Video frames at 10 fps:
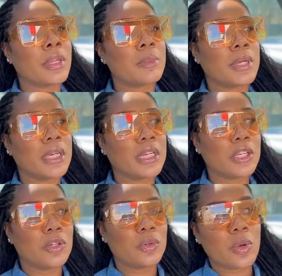but
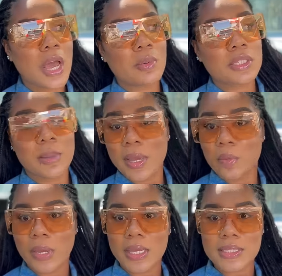anywho i was on my
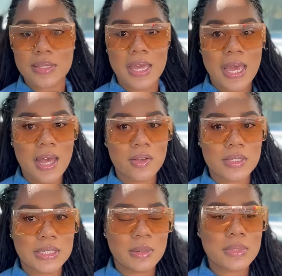way to the
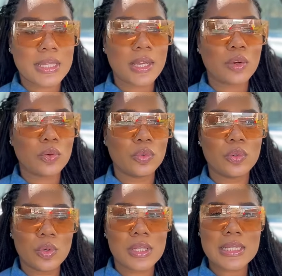house and i was like
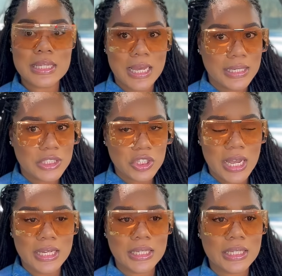oh the sun is
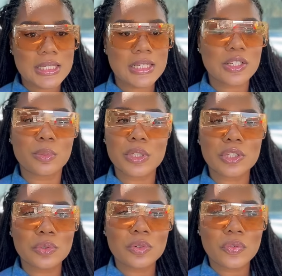shining it's such a
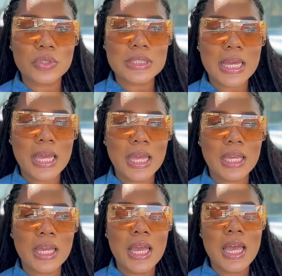beautiful
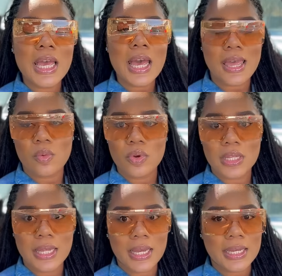day i
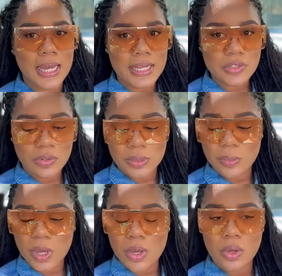want like an ice cream
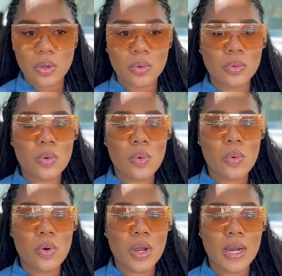cone
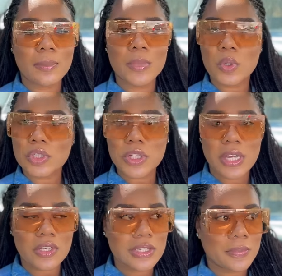or
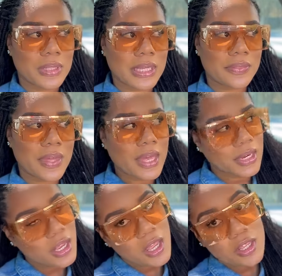milkshake or something like
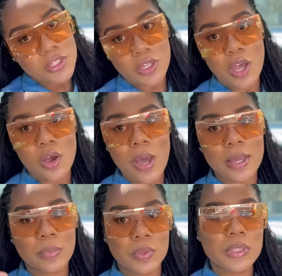that so
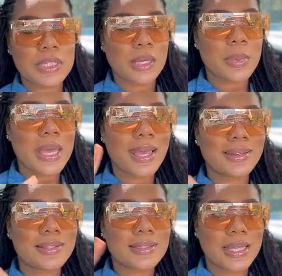i pulled up
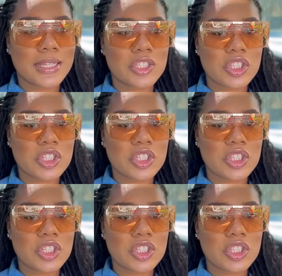at steak and